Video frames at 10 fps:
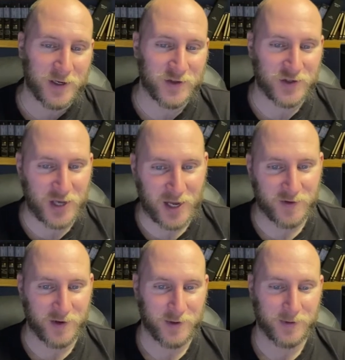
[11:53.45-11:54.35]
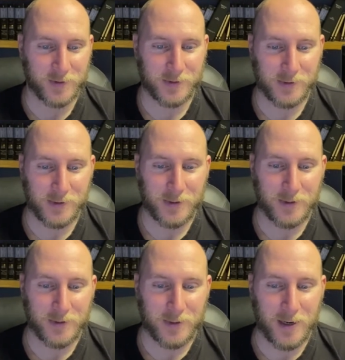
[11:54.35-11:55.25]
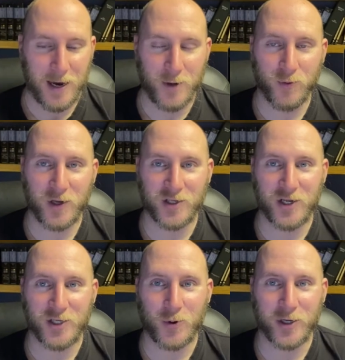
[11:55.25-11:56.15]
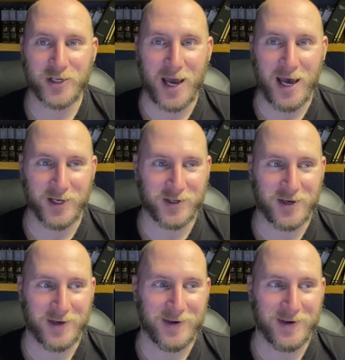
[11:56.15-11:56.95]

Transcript: in Santa? I don't think that's a nice question to ask.